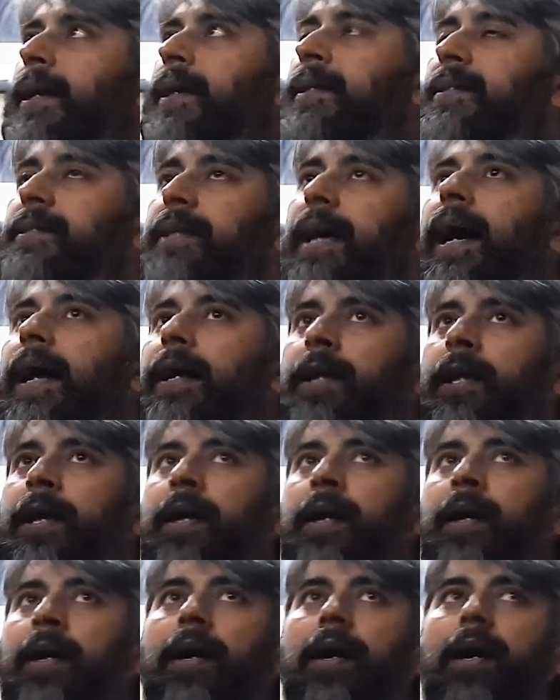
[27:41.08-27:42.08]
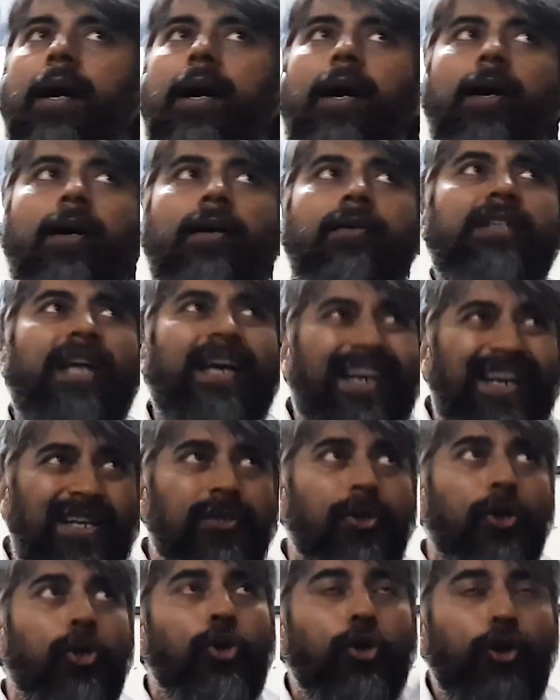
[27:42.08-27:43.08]
is that there
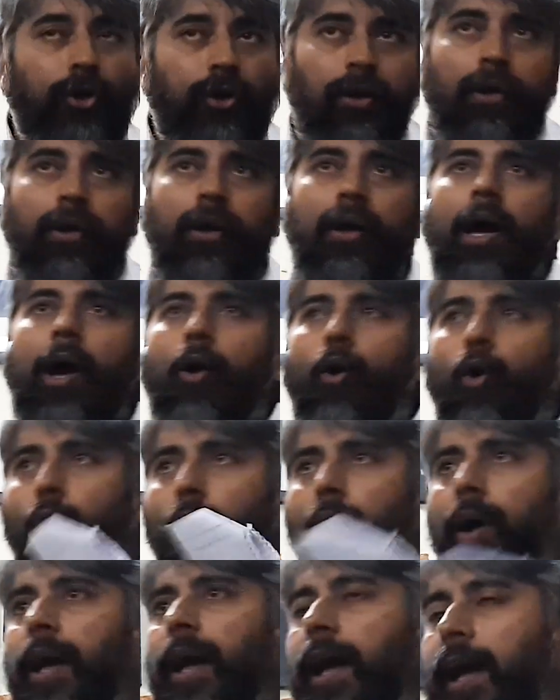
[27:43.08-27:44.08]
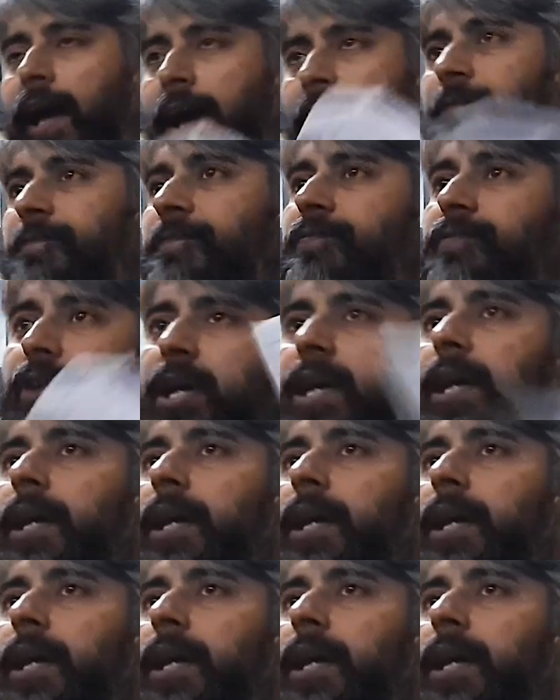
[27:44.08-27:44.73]
is every